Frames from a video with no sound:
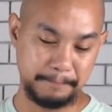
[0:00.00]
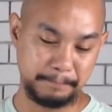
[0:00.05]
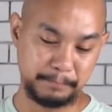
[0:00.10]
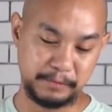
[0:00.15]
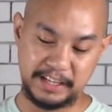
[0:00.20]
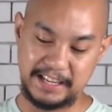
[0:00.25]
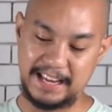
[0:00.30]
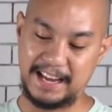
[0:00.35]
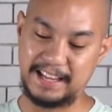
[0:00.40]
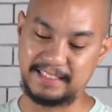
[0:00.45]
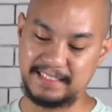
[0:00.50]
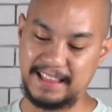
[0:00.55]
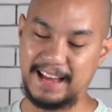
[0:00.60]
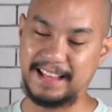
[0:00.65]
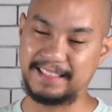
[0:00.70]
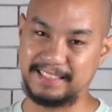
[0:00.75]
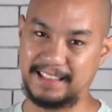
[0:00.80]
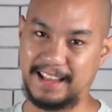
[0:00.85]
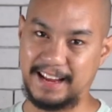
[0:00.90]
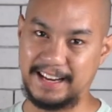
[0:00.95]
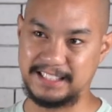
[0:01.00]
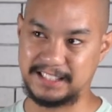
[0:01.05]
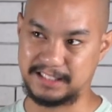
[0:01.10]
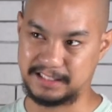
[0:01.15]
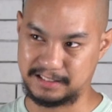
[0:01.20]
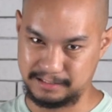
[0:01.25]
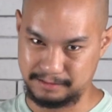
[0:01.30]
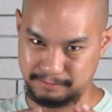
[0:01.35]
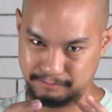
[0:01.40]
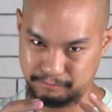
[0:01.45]
to get that nice
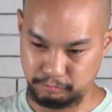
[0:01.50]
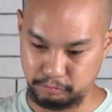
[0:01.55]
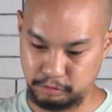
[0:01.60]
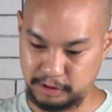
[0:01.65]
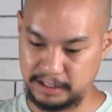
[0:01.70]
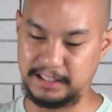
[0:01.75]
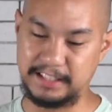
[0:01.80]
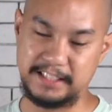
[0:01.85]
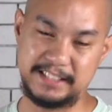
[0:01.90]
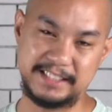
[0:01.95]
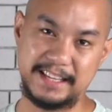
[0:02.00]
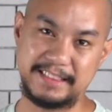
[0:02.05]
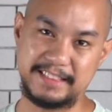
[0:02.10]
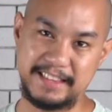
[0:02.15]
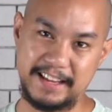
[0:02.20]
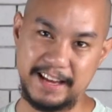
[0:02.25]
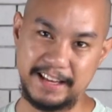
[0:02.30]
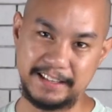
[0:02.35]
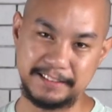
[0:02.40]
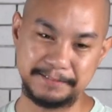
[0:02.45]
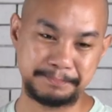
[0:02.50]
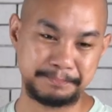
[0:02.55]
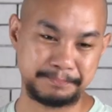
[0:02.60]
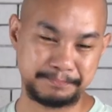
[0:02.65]
release at the end.